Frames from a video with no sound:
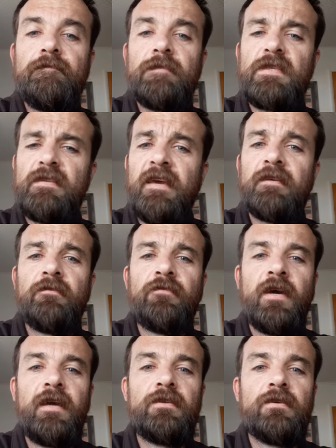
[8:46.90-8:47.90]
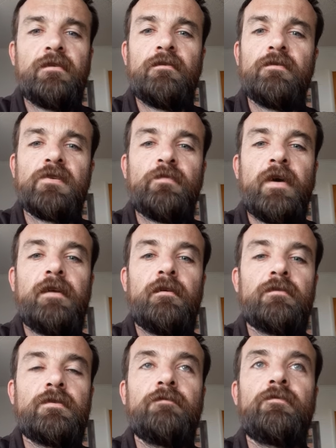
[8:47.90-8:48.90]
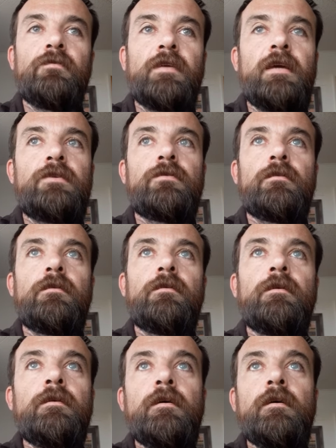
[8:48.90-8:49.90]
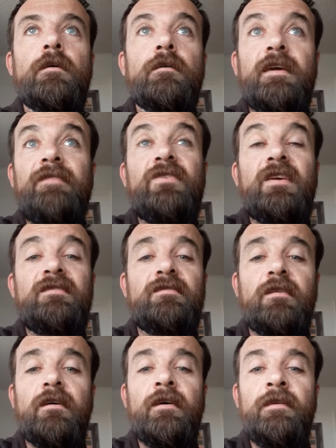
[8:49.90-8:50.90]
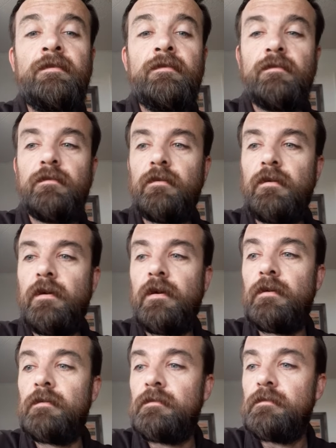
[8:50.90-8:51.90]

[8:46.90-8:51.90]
sanctify each other despite our sinful nature, get things done, uh,